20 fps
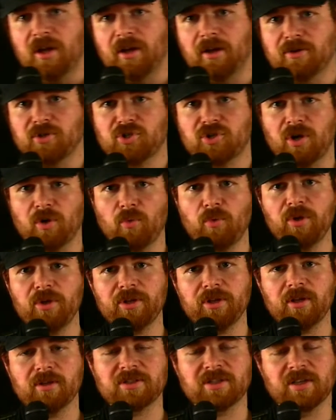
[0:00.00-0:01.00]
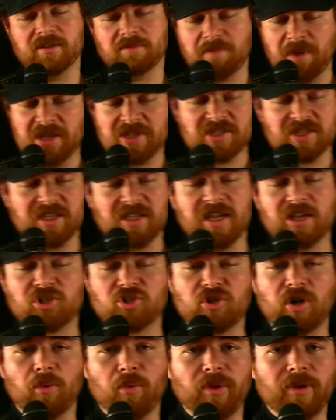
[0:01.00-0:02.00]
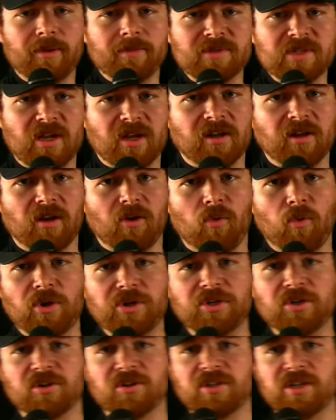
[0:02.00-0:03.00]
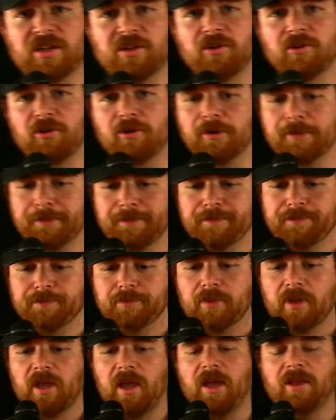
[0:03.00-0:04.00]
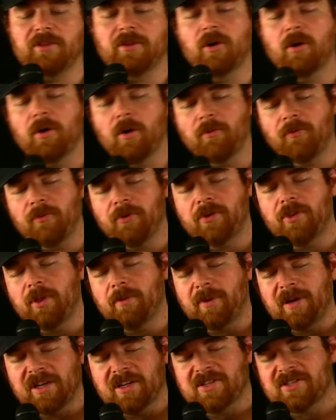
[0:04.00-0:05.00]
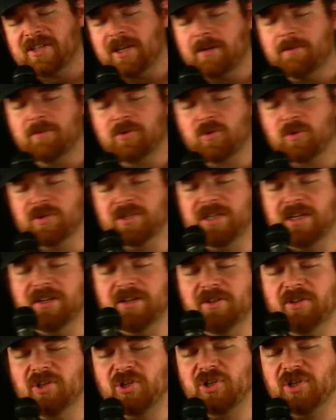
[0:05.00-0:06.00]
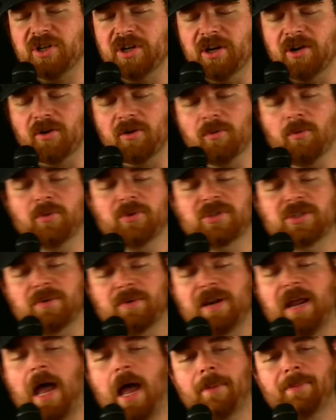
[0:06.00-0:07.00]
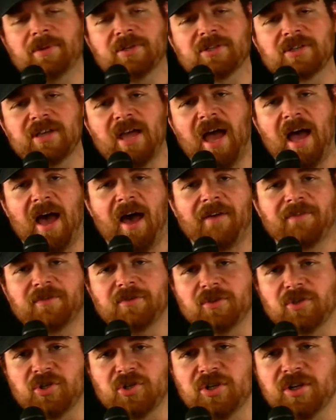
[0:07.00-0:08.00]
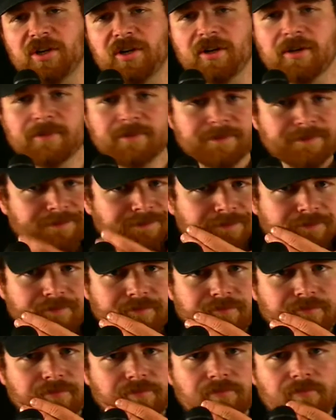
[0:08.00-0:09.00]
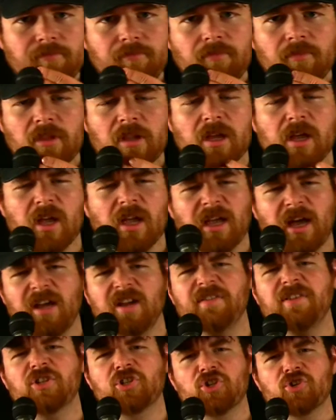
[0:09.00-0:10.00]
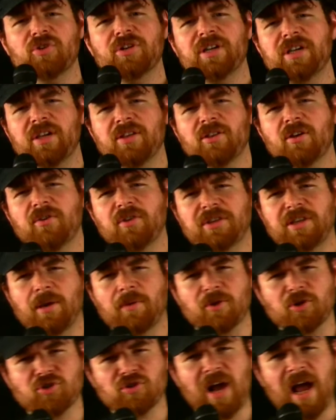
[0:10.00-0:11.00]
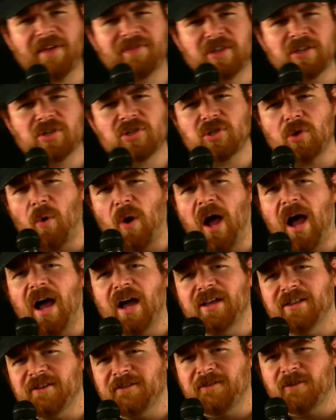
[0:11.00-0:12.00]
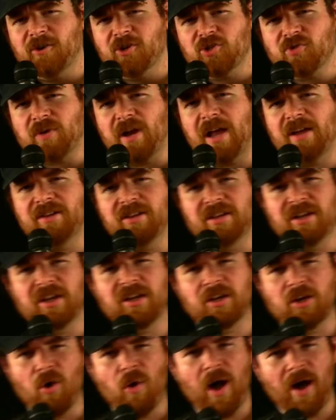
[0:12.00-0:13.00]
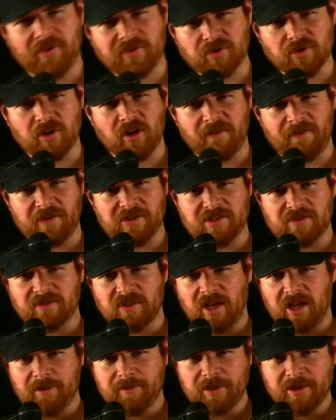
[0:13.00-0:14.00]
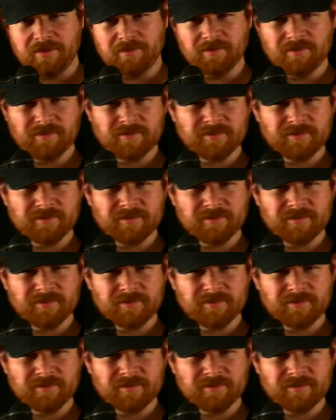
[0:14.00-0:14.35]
Trent Williams, to basically get Trent Williams on a 1-year deal. And hopefully they might extend him towards the end of this year, or we'll see what happens after this year. Kind of intriguing, though, that they were drafting so high in the 1st round and they didn't go after an offensive lineman.